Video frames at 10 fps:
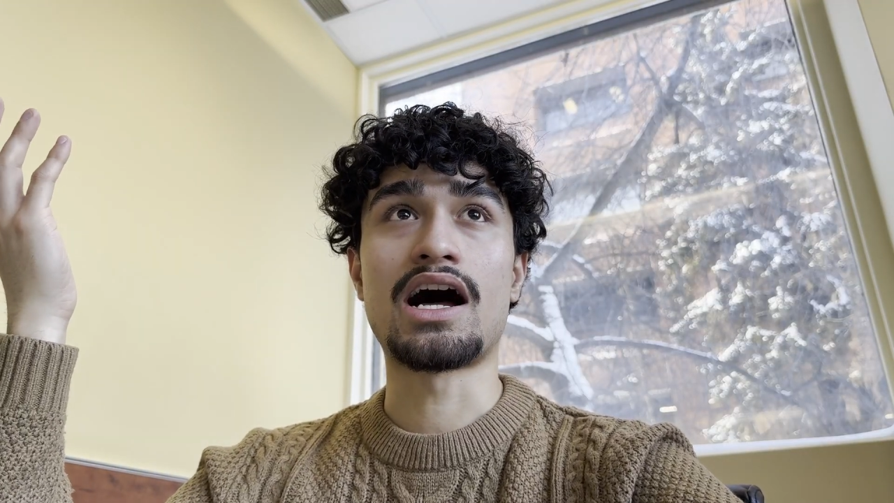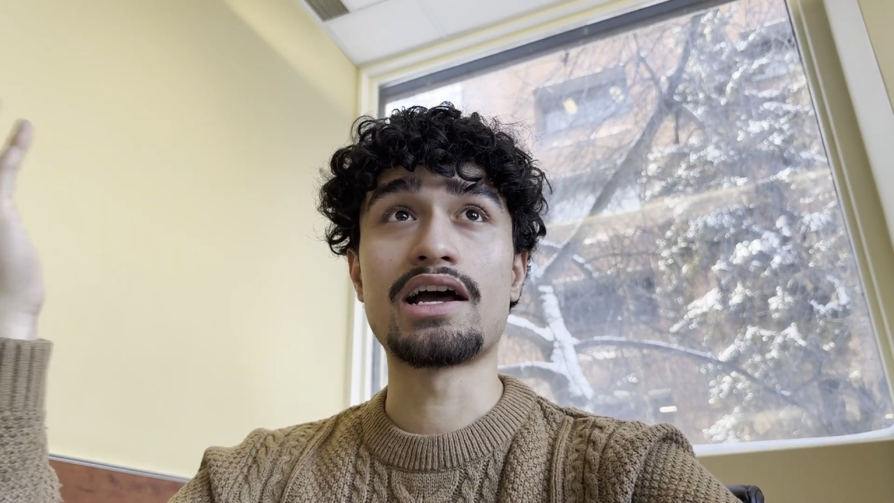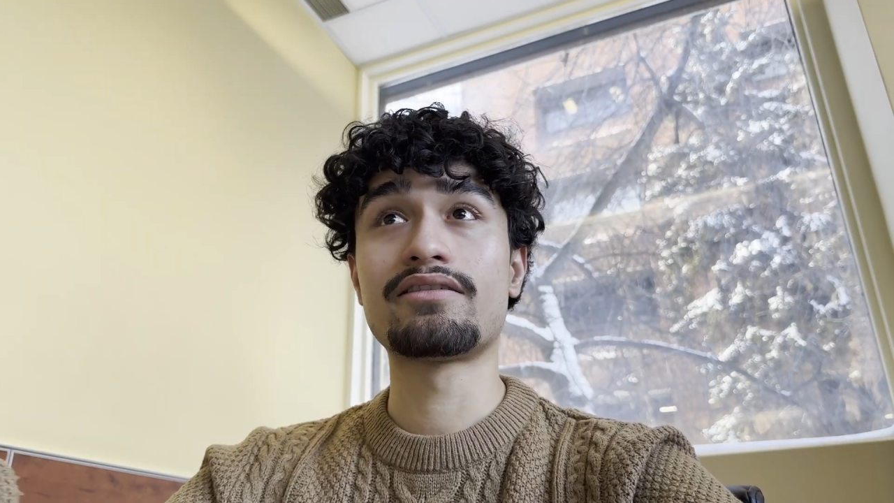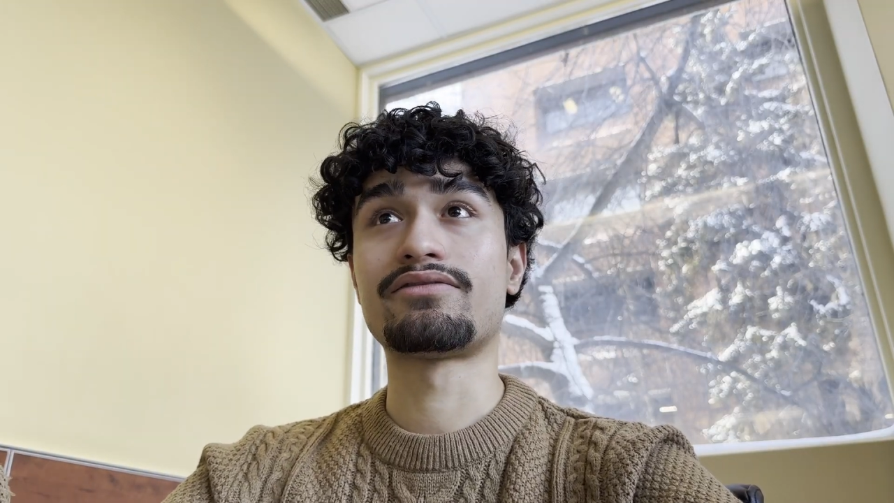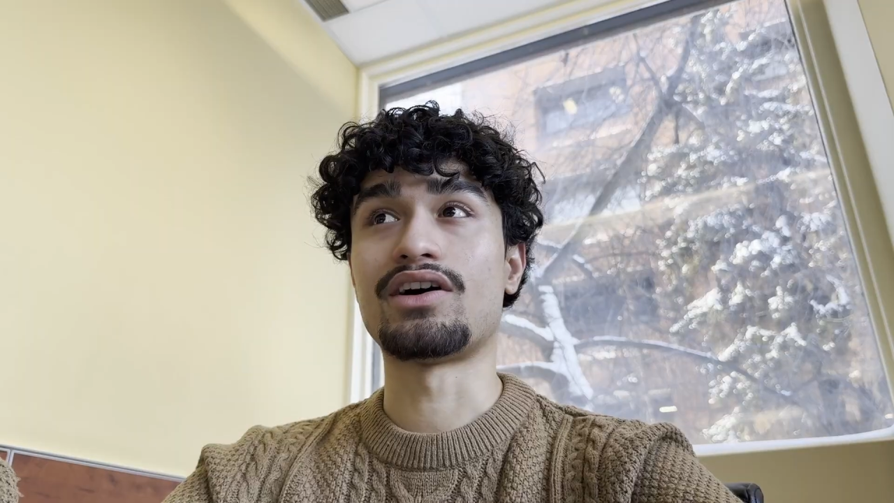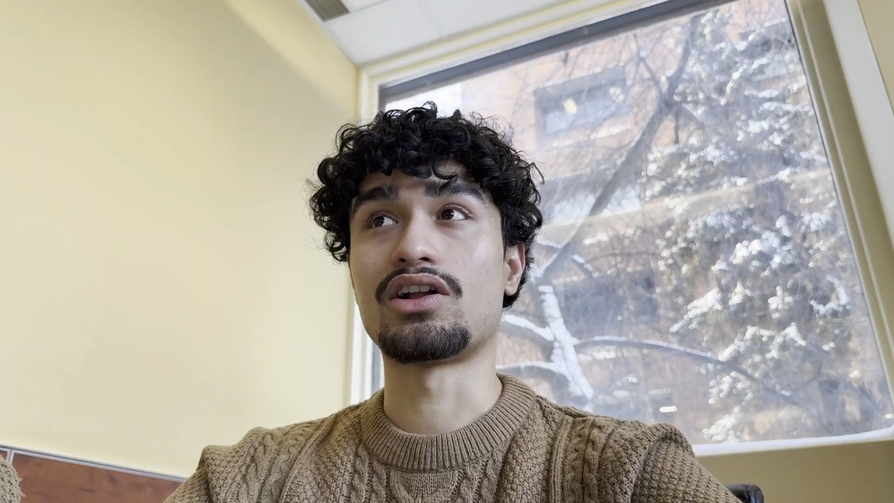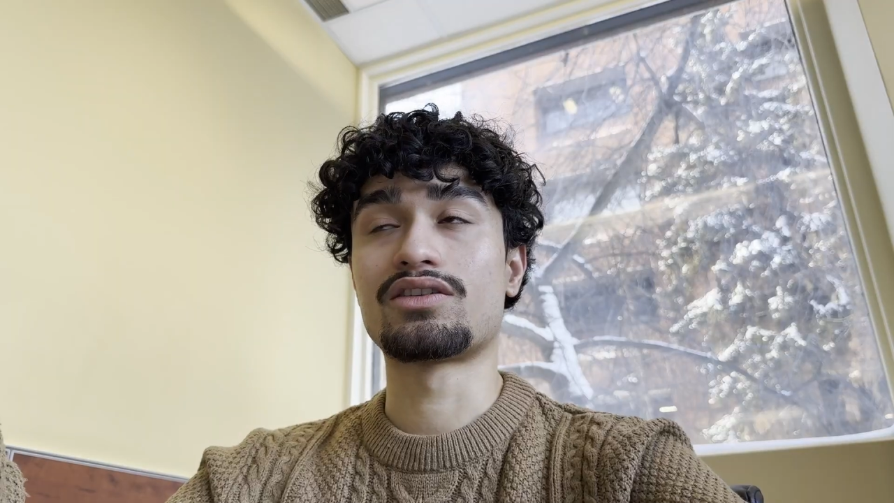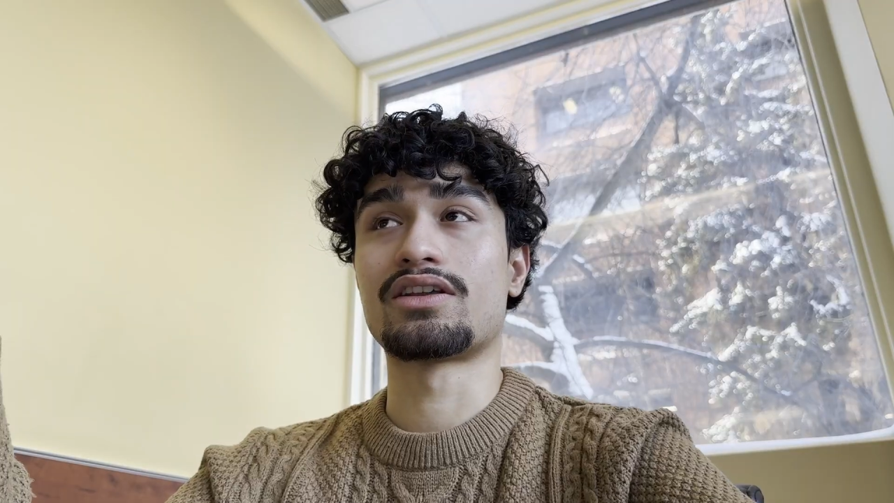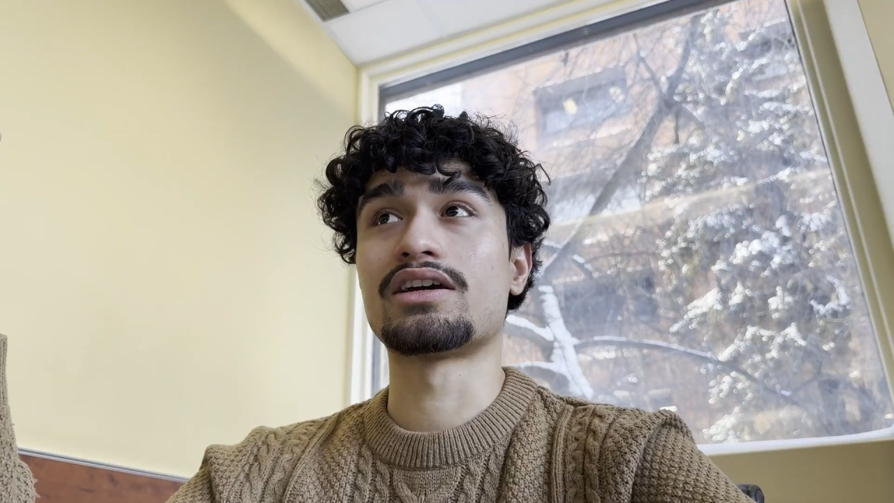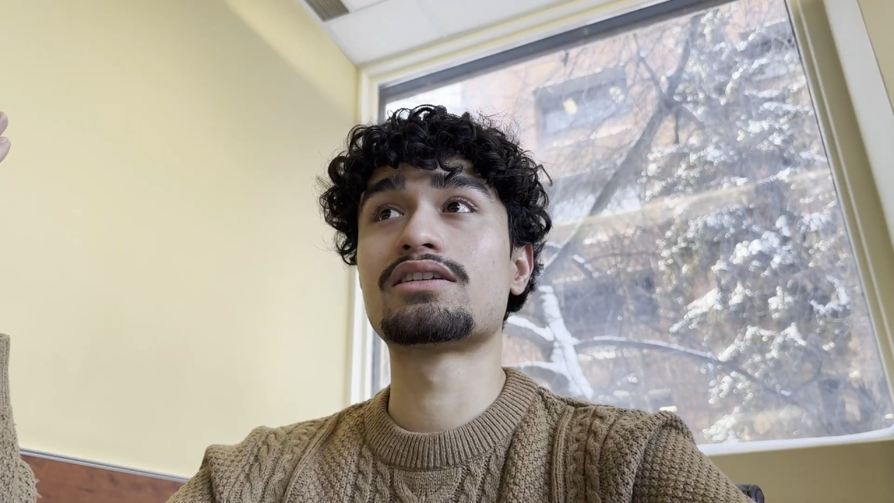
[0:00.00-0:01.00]
I have
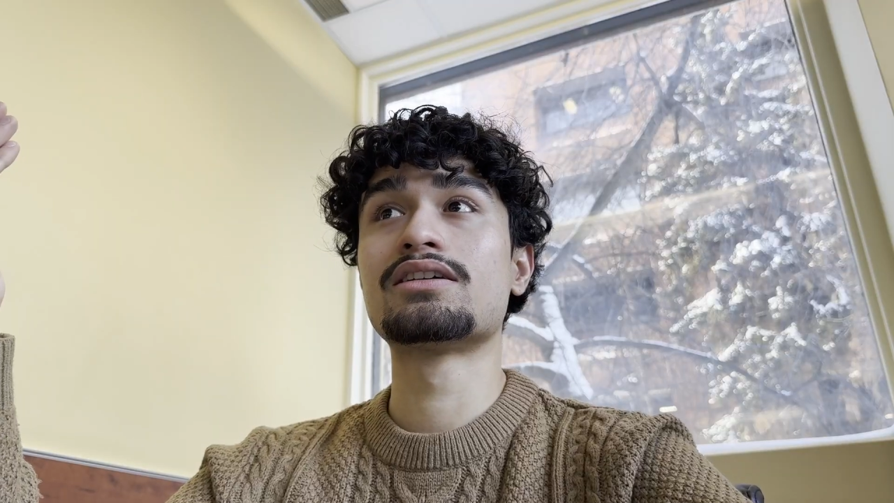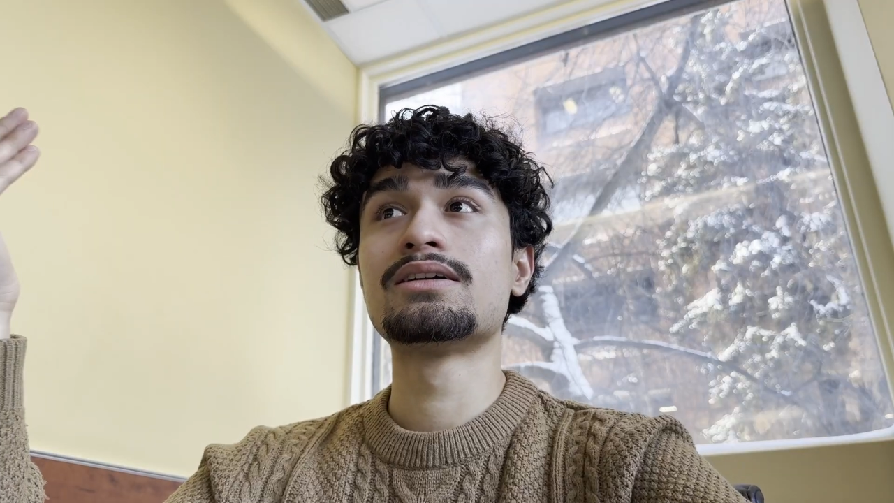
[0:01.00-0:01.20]
felt that